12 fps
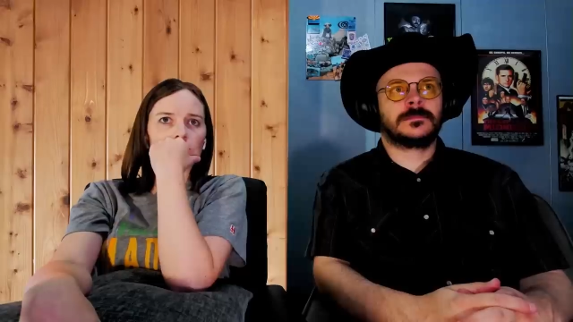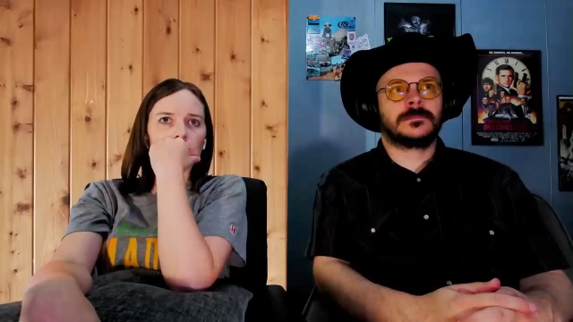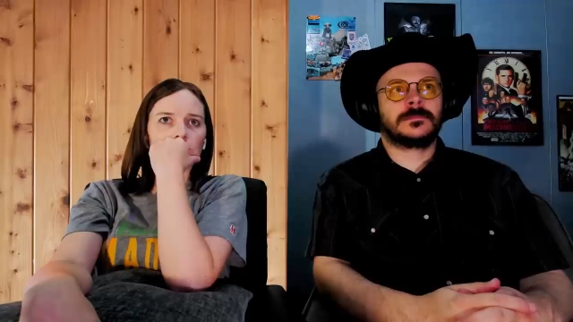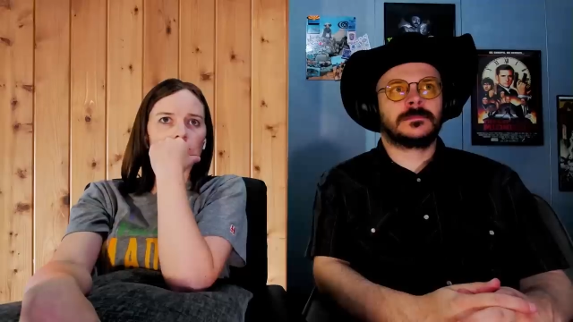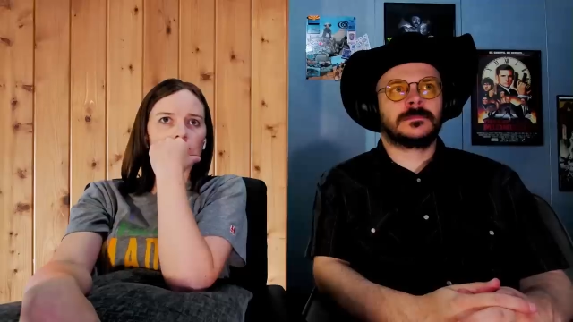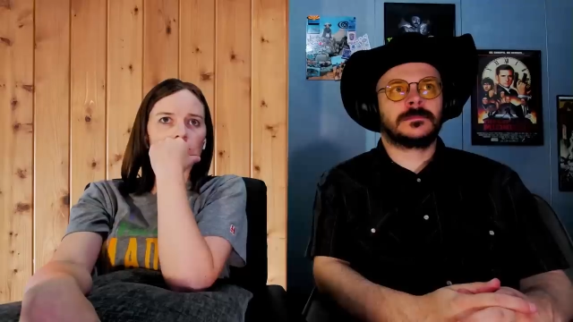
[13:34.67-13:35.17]

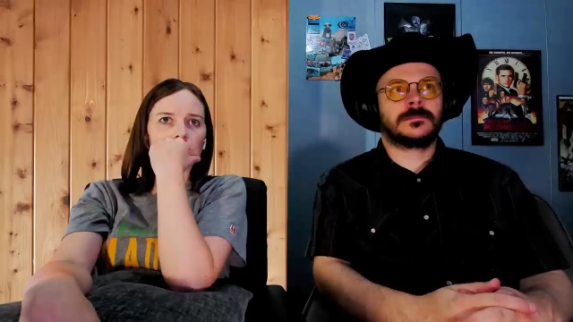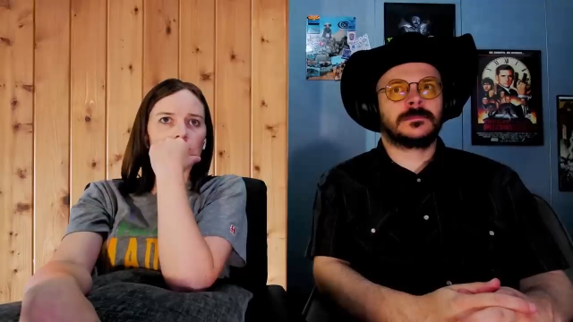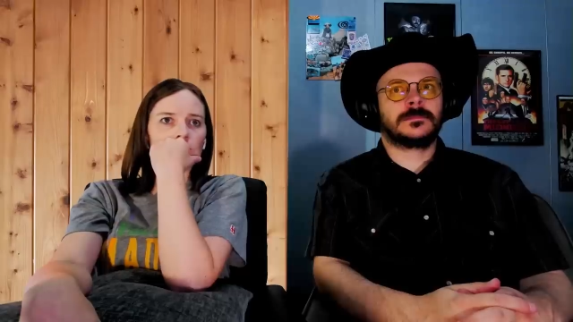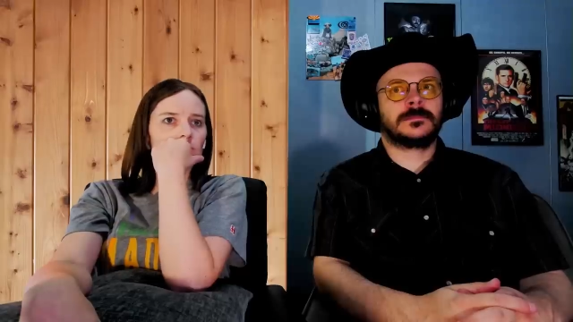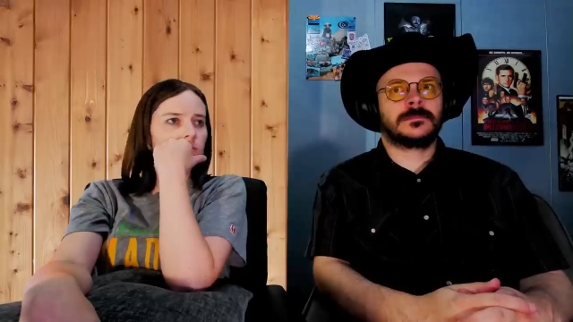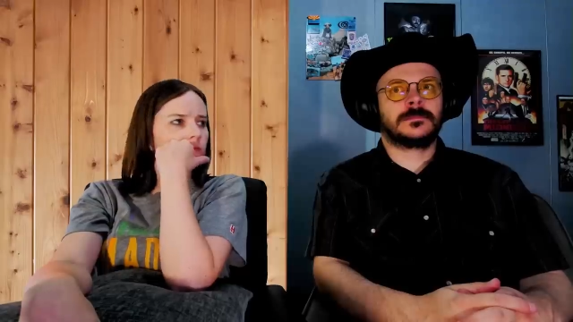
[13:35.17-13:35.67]

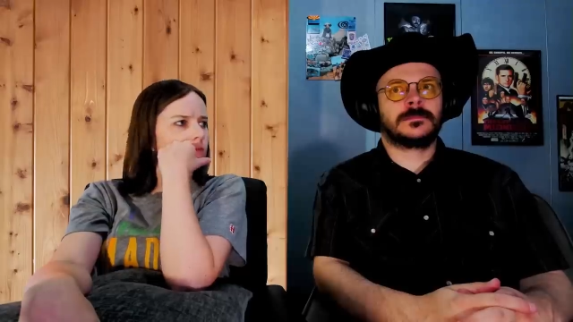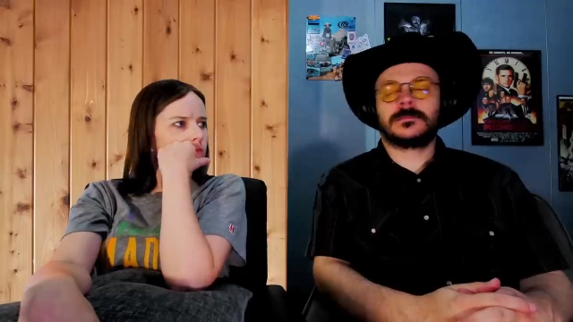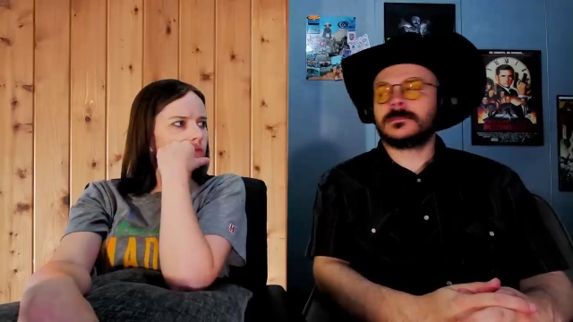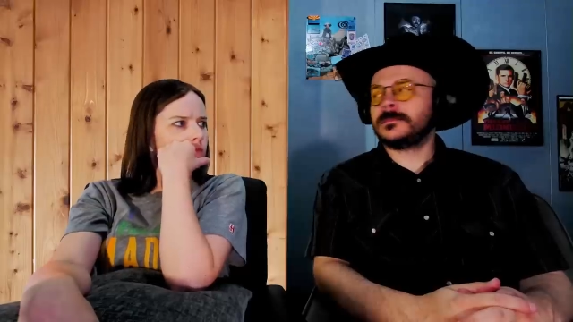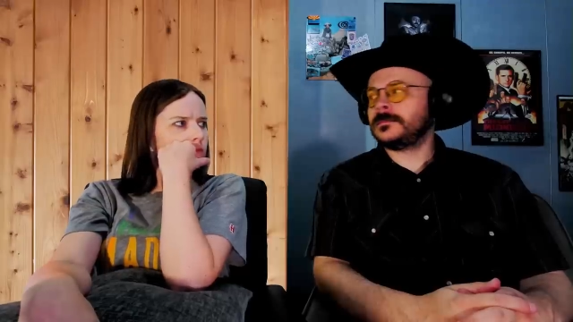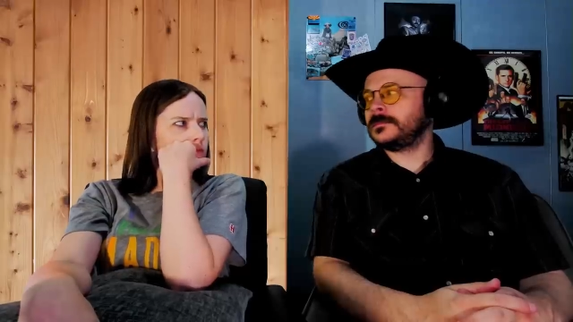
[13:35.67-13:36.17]

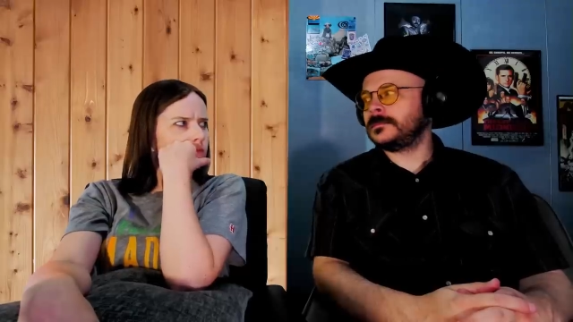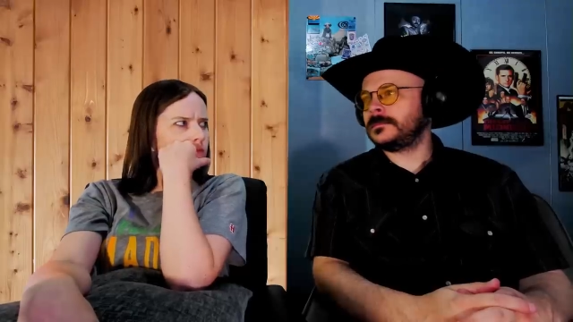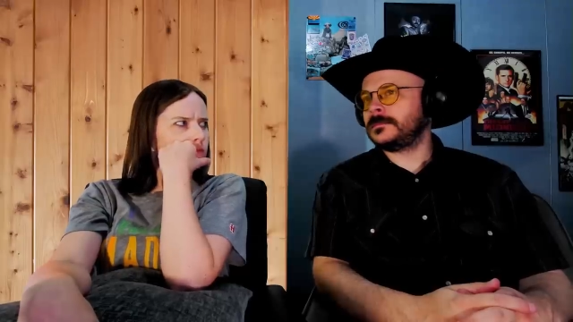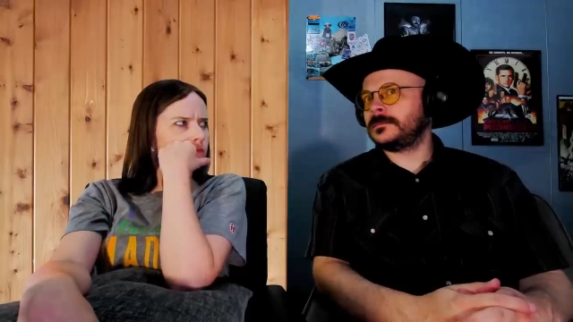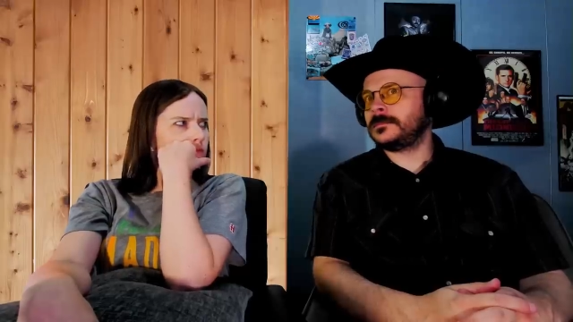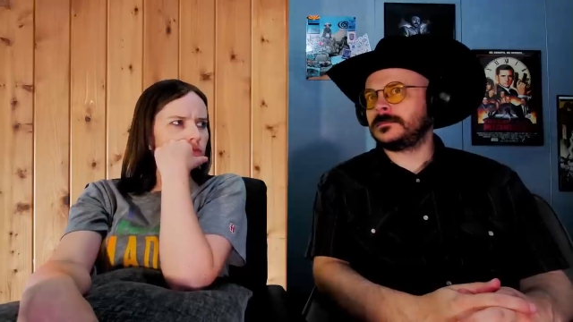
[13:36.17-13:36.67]

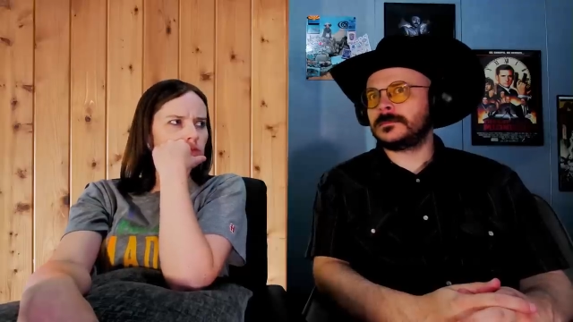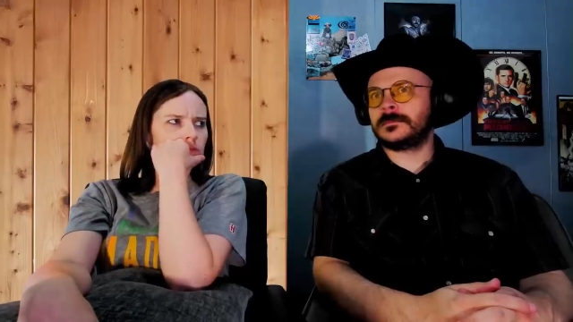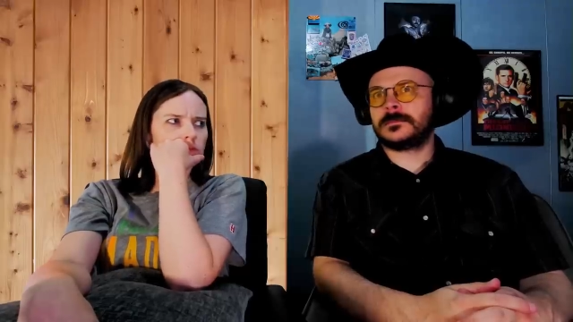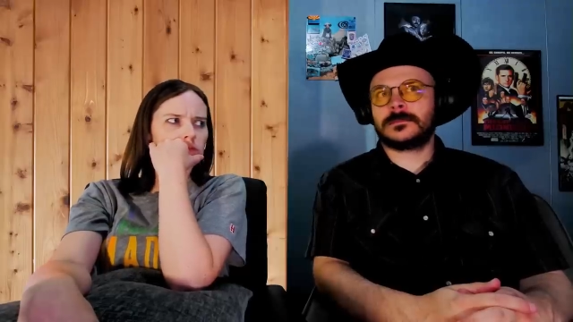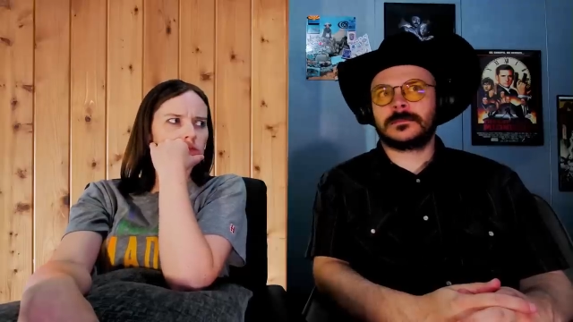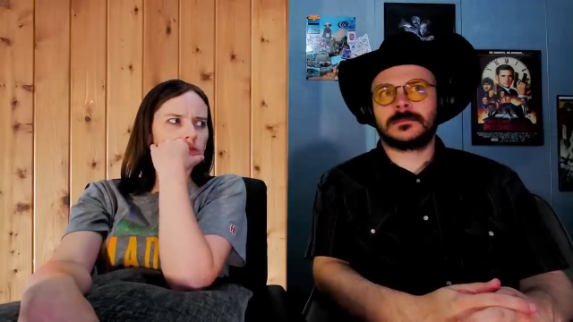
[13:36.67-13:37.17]

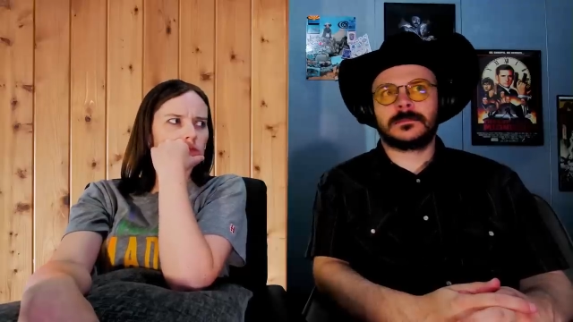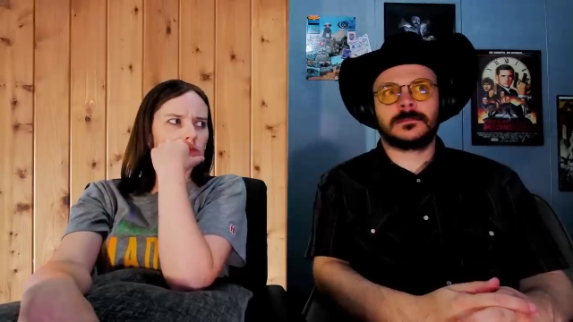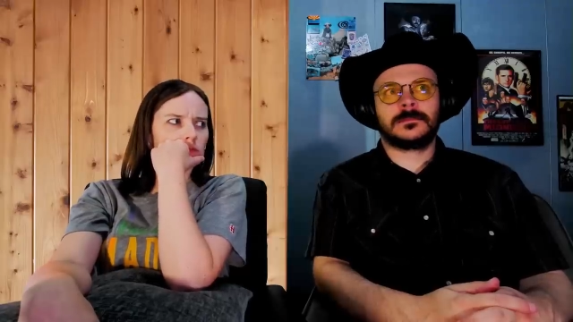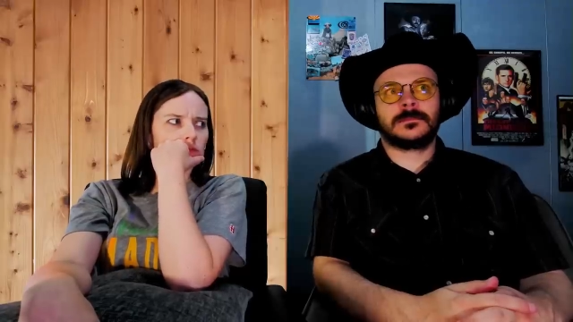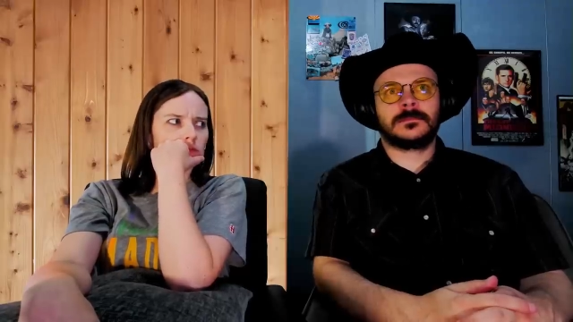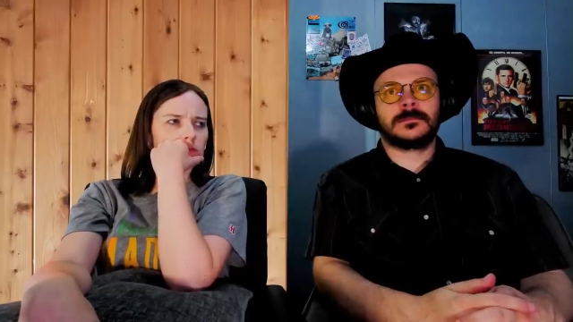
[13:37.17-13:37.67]

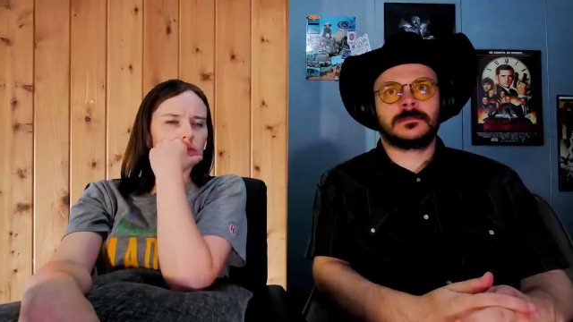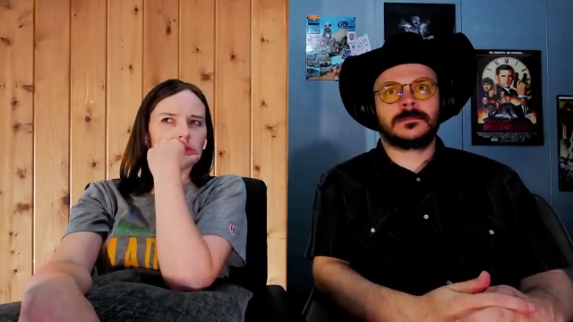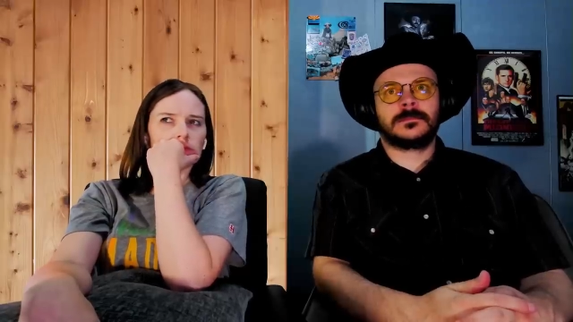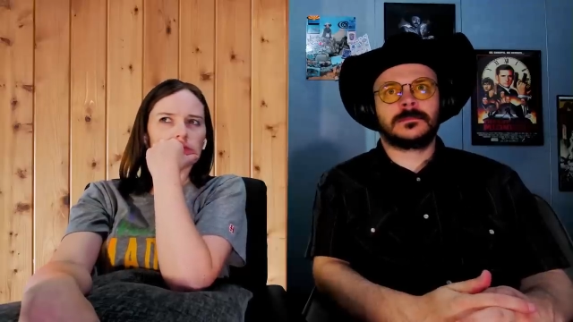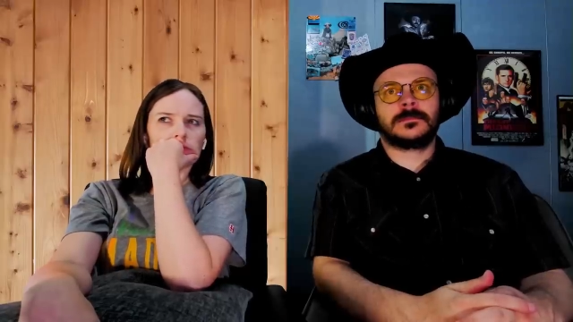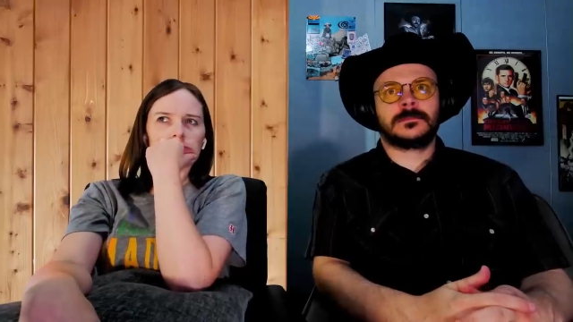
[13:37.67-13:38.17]

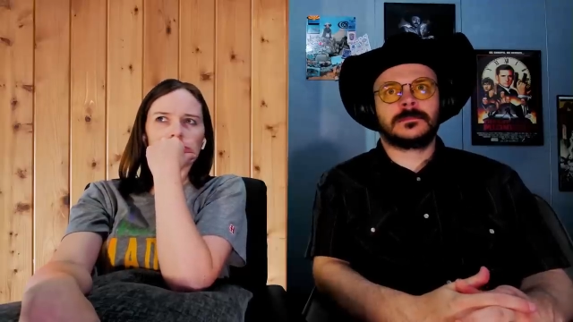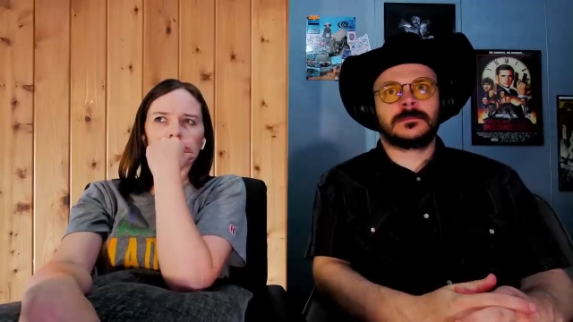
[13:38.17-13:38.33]
(silence)